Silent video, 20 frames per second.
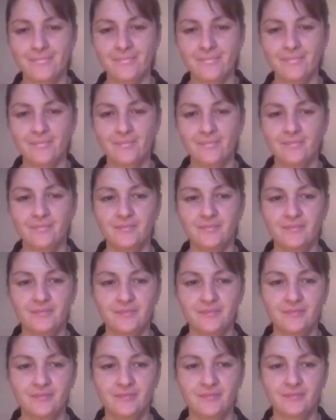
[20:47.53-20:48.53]

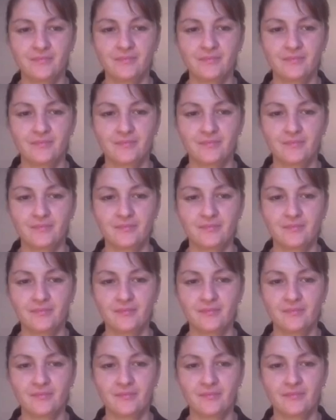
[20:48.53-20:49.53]

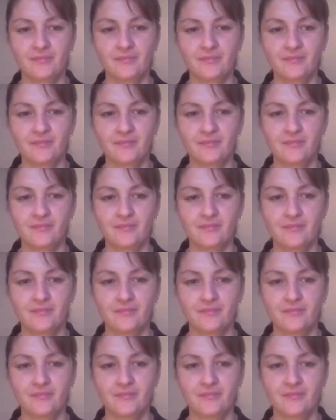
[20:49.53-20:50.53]

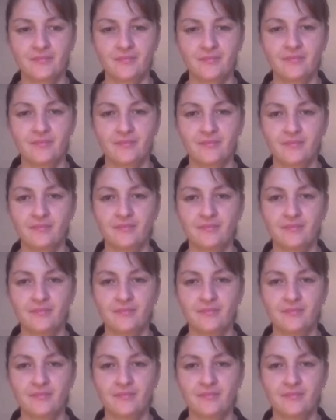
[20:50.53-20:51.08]
(not speaking)